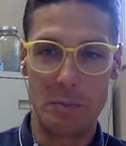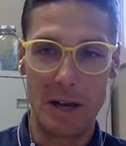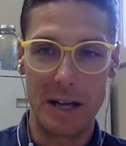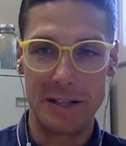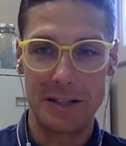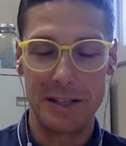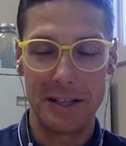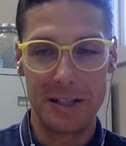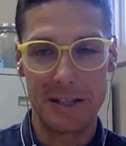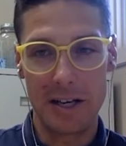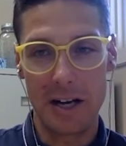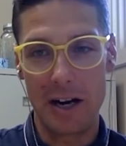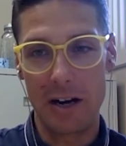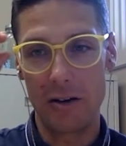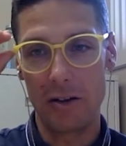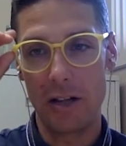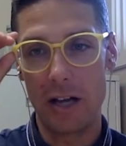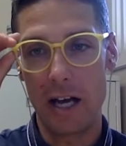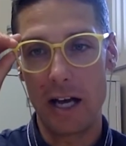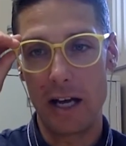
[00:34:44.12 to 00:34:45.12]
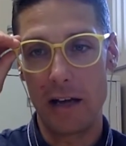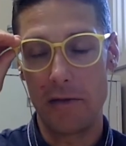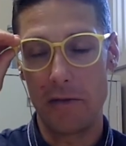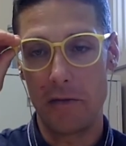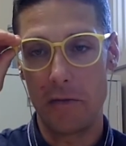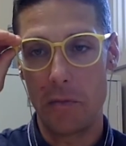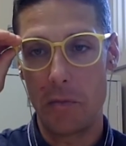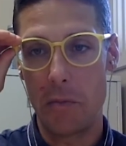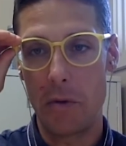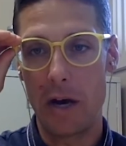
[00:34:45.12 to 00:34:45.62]
it spans the entire
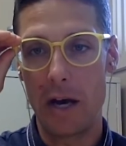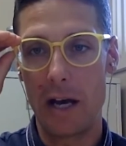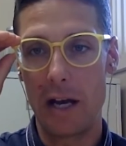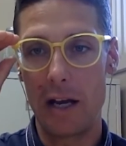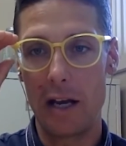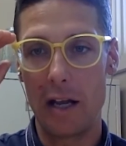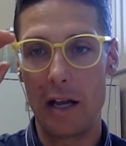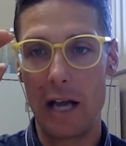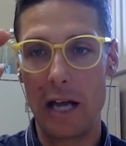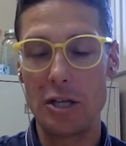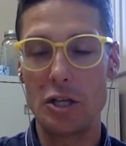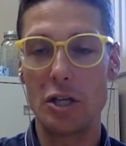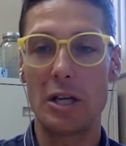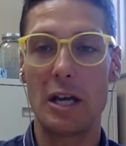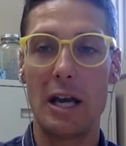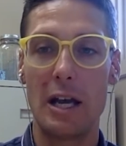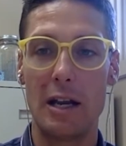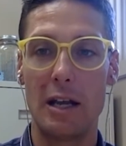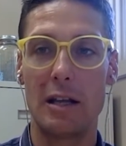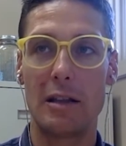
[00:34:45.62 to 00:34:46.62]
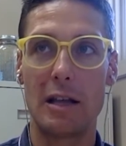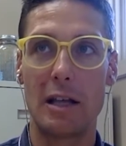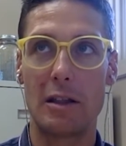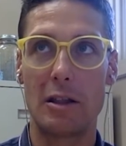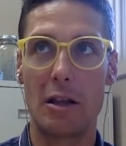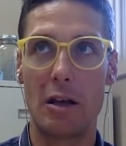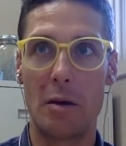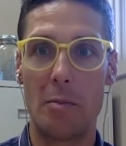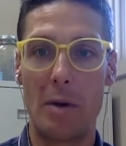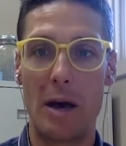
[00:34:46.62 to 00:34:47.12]
life, but
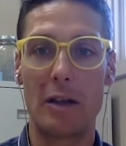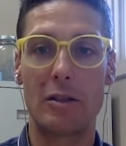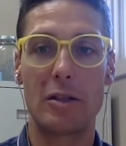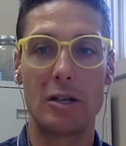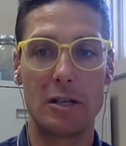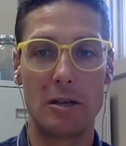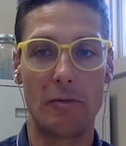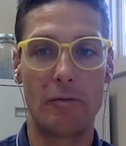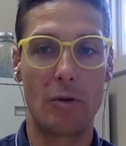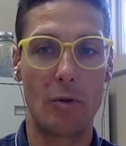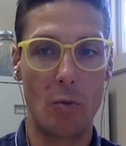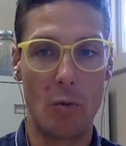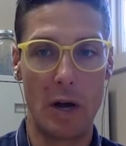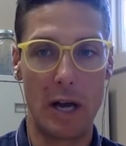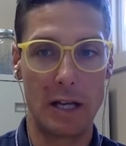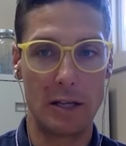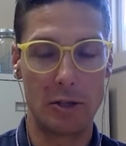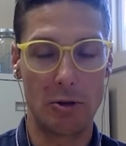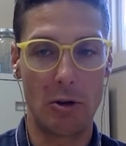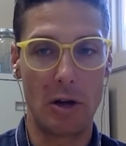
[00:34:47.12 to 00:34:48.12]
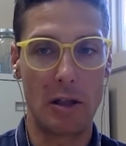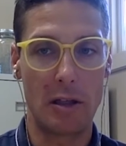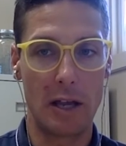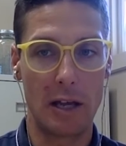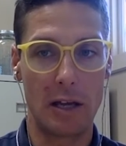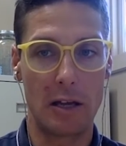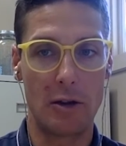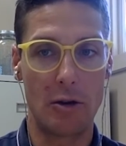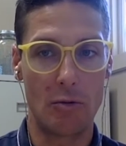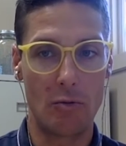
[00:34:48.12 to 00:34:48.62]
educating about the different ways. So
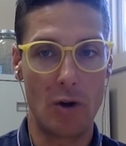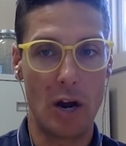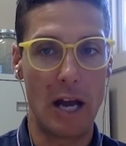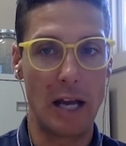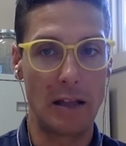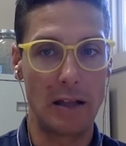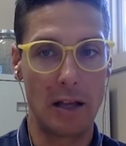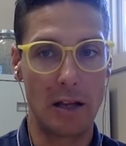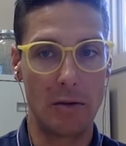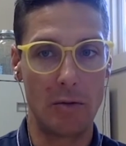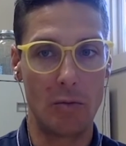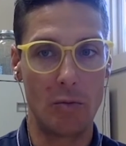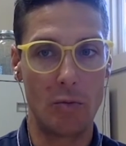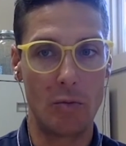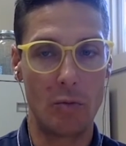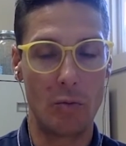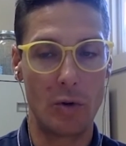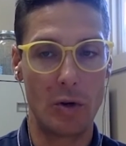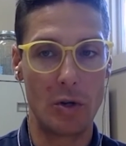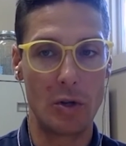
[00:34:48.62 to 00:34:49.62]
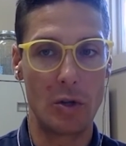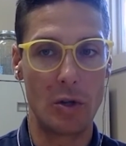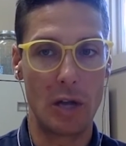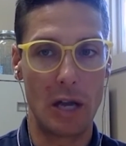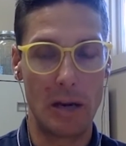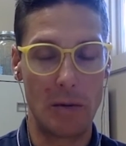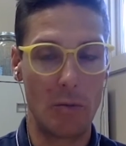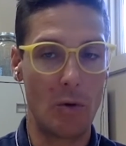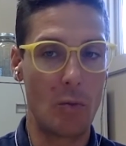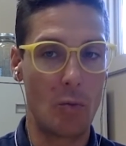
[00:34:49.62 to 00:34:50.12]
I think you're right that
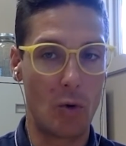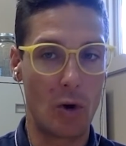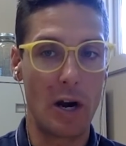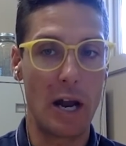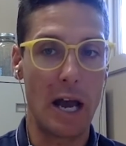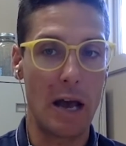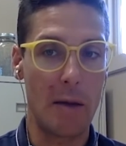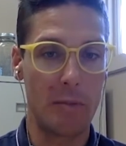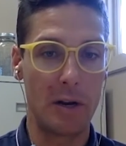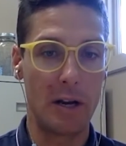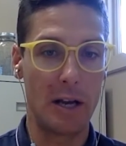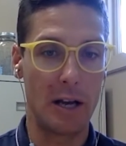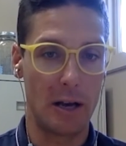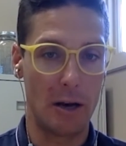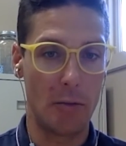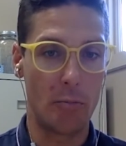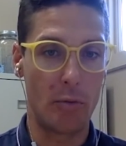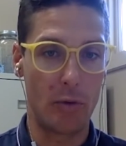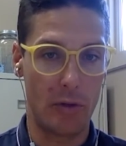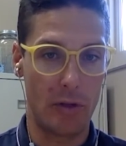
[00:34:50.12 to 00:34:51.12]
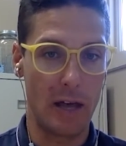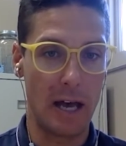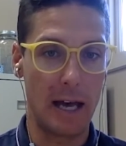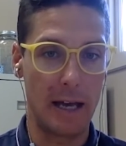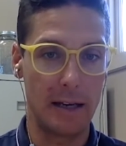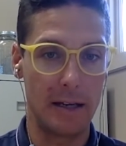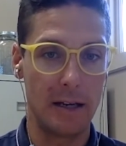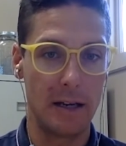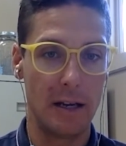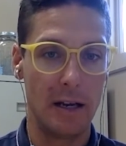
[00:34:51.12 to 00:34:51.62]
we're happy to help with
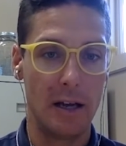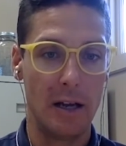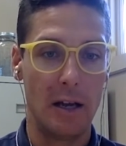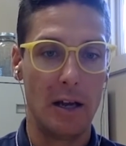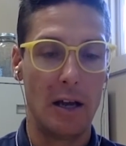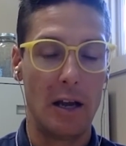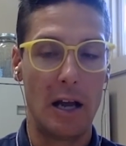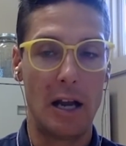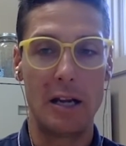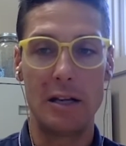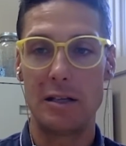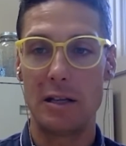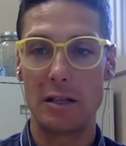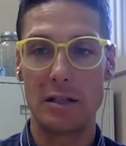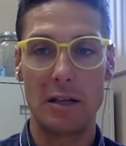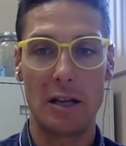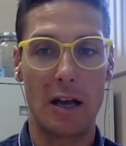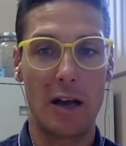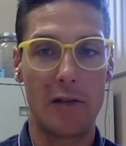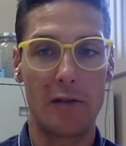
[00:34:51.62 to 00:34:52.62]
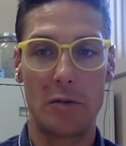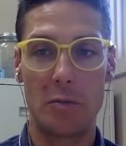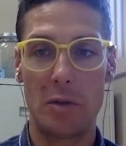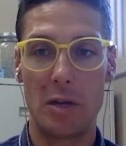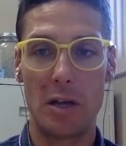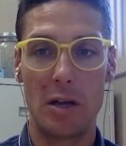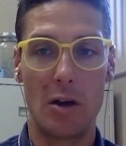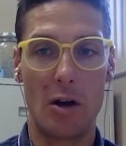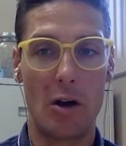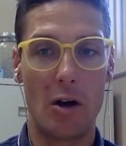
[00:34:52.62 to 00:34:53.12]
that. And it doesn't
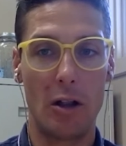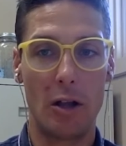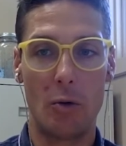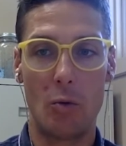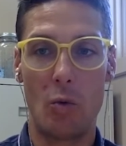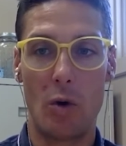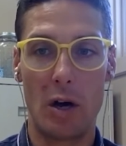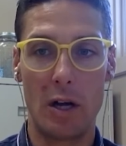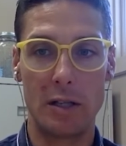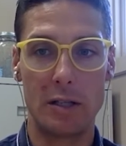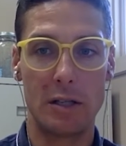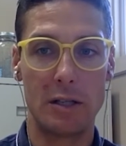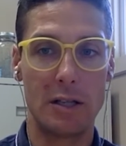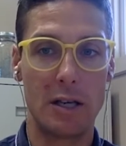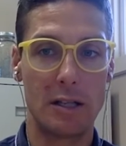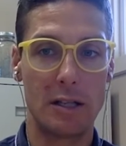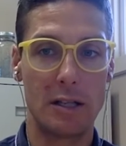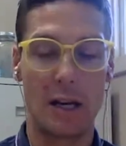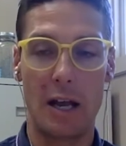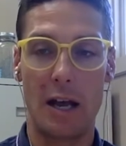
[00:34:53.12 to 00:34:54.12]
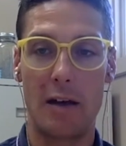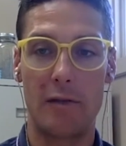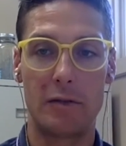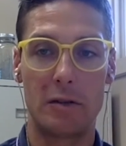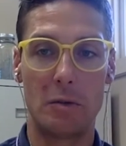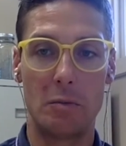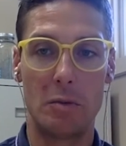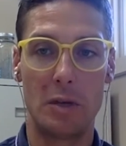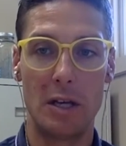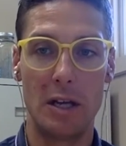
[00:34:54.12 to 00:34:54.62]
have to be all at once. It doesn't
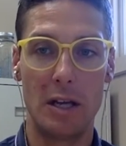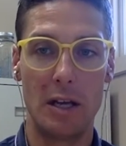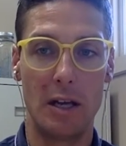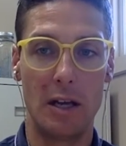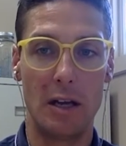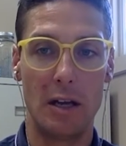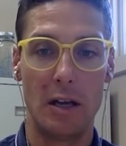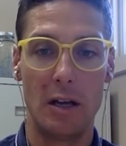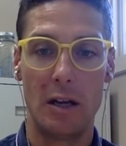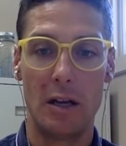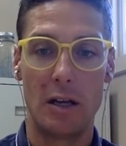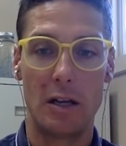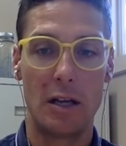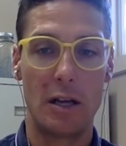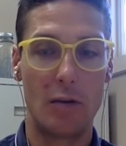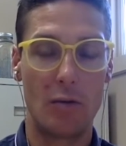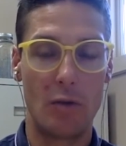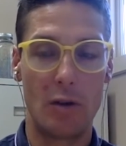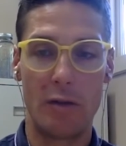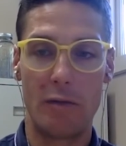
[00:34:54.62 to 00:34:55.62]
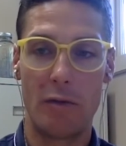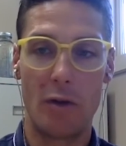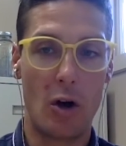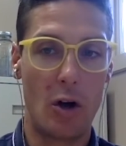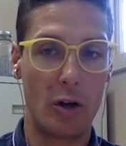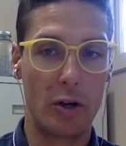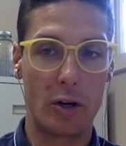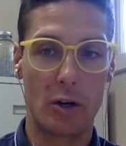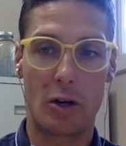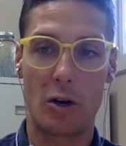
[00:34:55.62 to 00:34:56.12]
have to be get rid
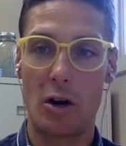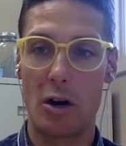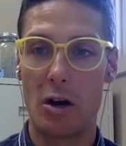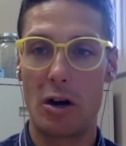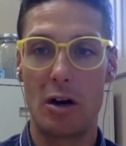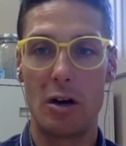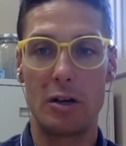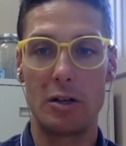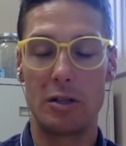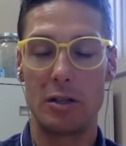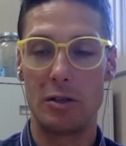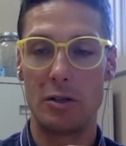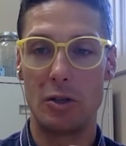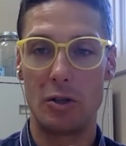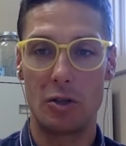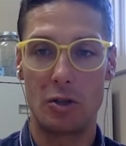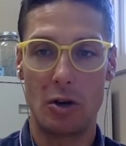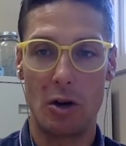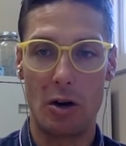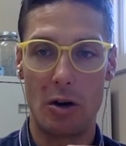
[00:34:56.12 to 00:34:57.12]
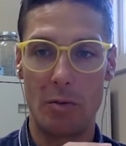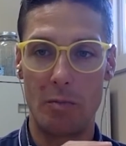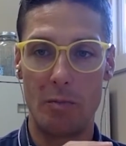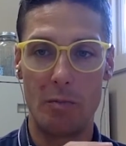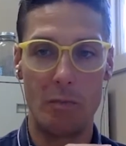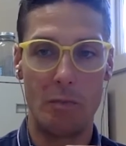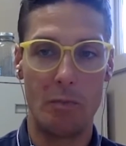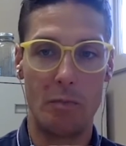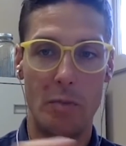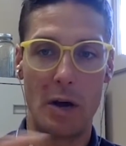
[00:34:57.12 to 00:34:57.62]
of all your cars and just
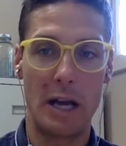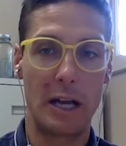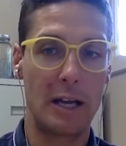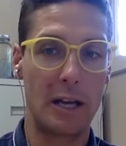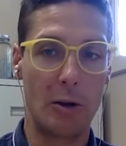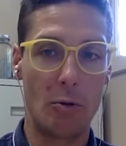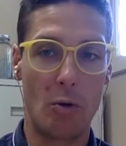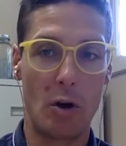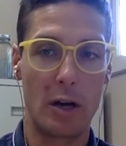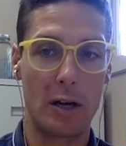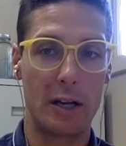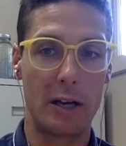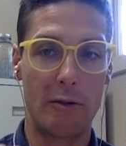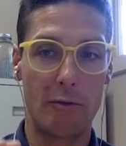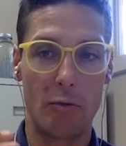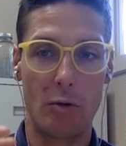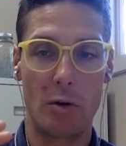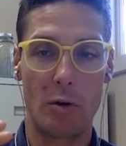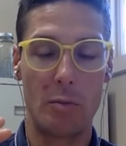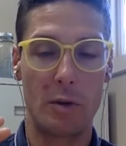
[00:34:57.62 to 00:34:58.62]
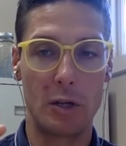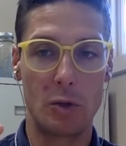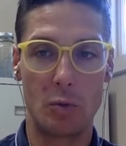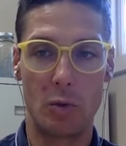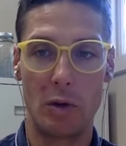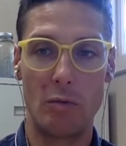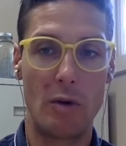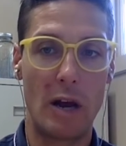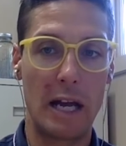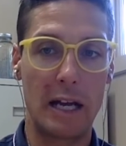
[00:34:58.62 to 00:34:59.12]
start biking and walking everywhere,
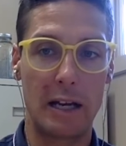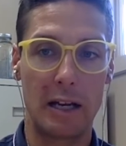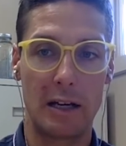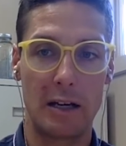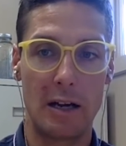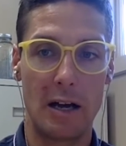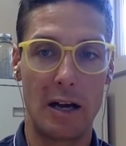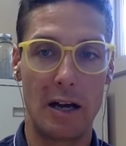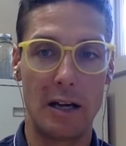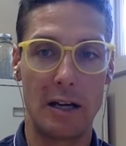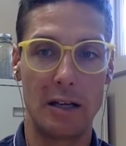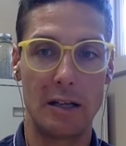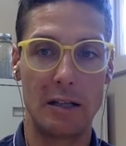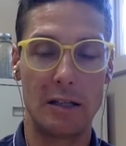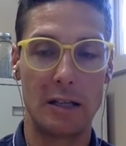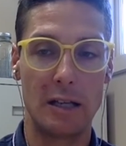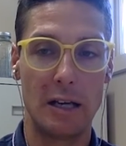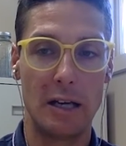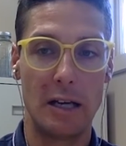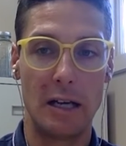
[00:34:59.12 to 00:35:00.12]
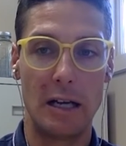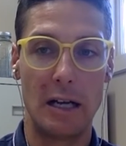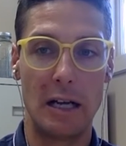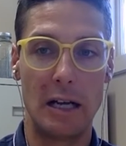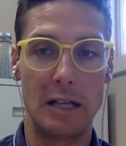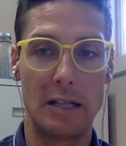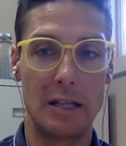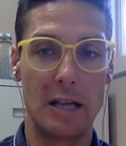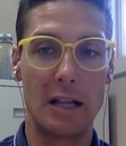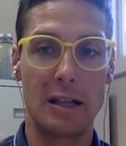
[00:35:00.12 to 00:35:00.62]
because we recognize
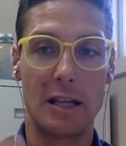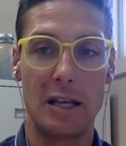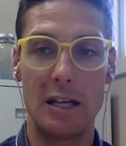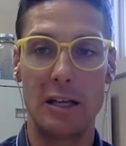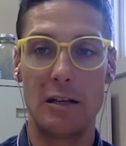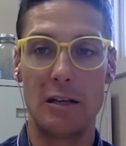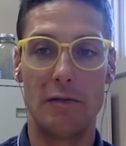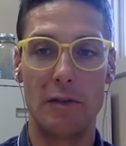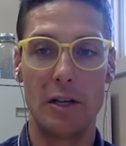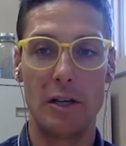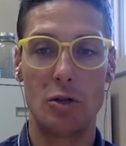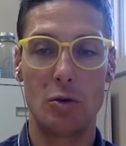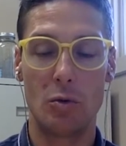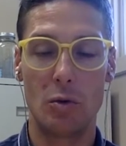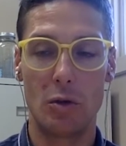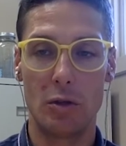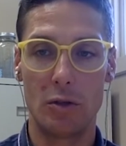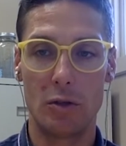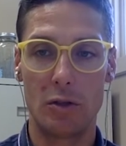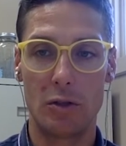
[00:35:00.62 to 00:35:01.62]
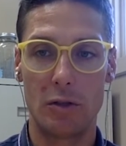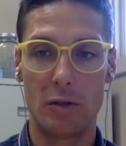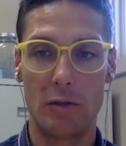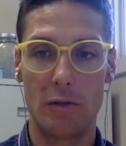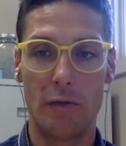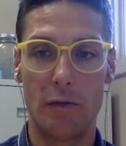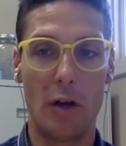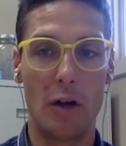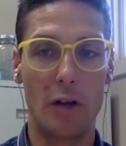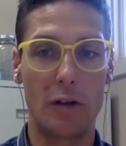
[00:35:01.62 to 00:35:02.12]
it's not the
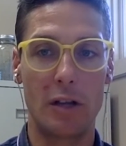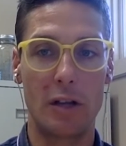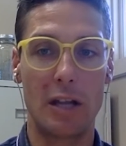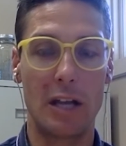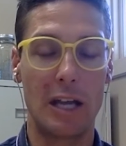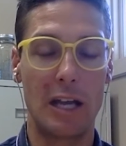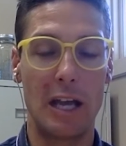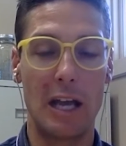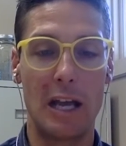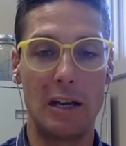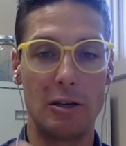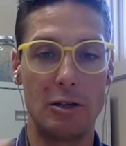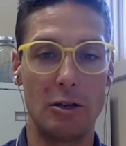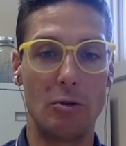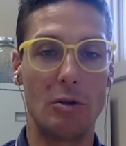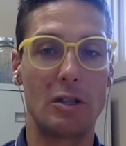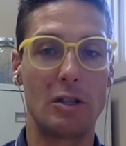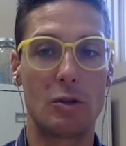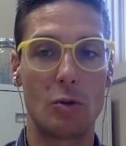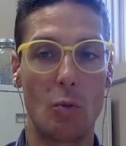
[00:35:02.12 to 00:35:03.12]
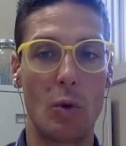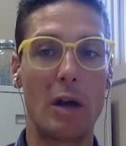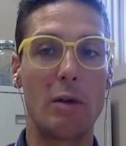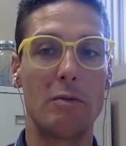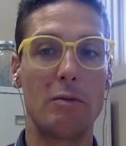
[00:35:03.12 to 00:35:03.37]
individual's fault that they can't do.